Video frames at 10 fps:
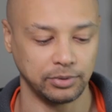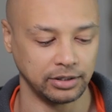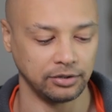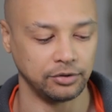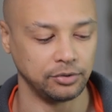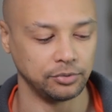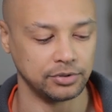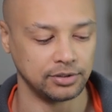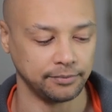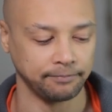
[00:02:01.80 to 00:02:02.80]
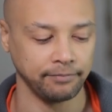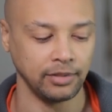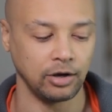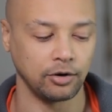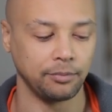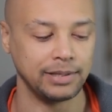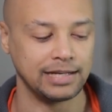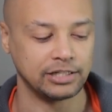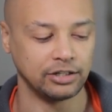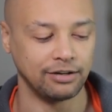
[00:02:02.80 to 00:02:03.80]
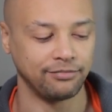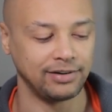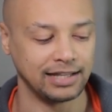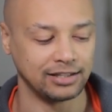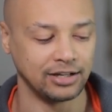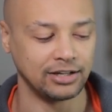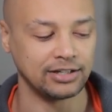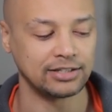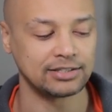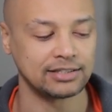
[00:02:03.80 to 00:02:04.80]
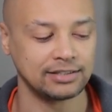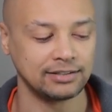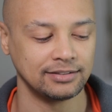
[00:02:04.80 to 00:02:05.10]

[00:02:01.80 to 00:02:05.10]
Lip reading: are going to use. A combination of letters,